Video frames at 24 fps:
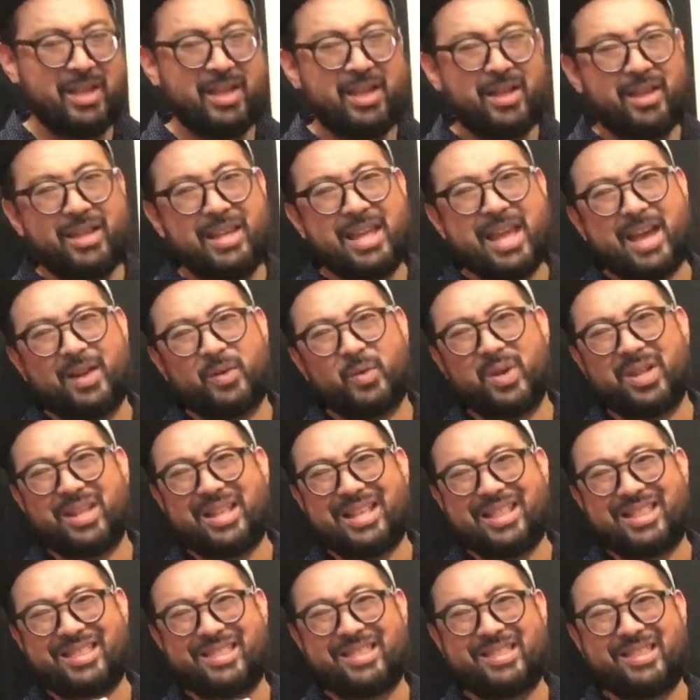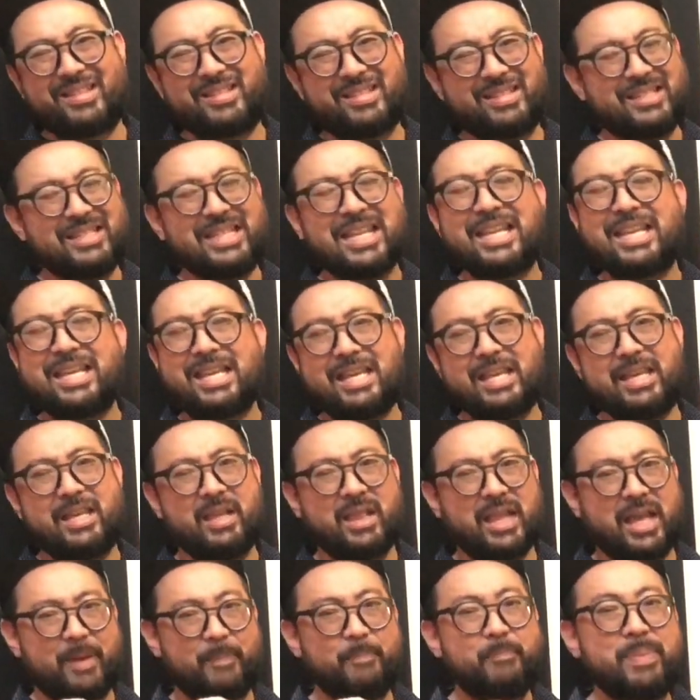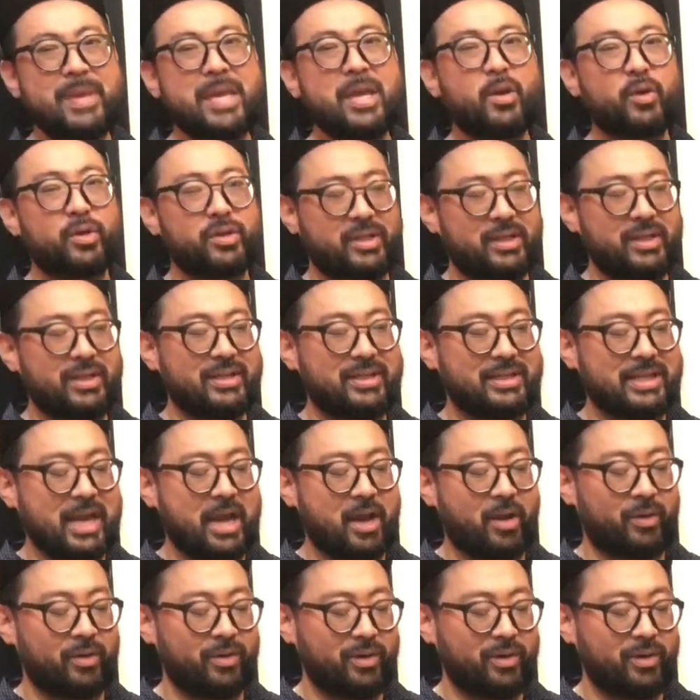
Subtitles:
Yeah, really stingy, like piercing sound,